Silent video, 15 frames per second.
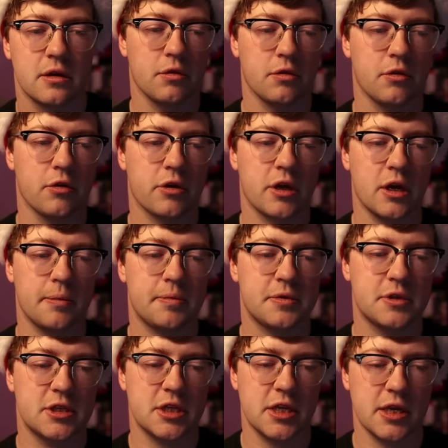Lookup
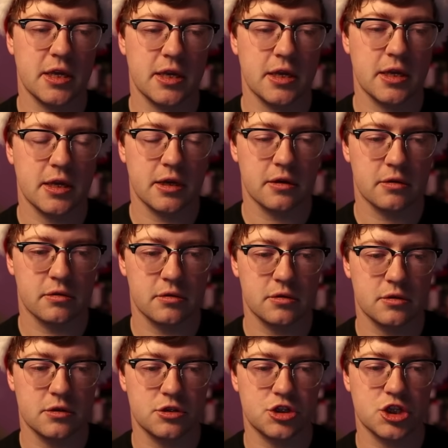T
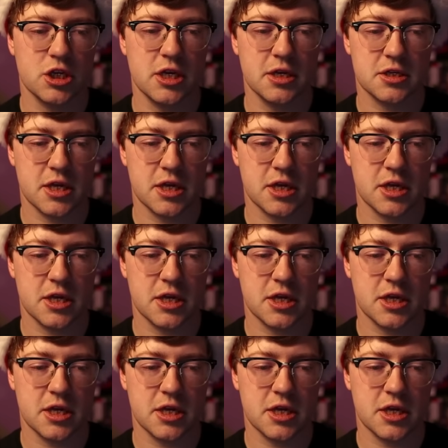G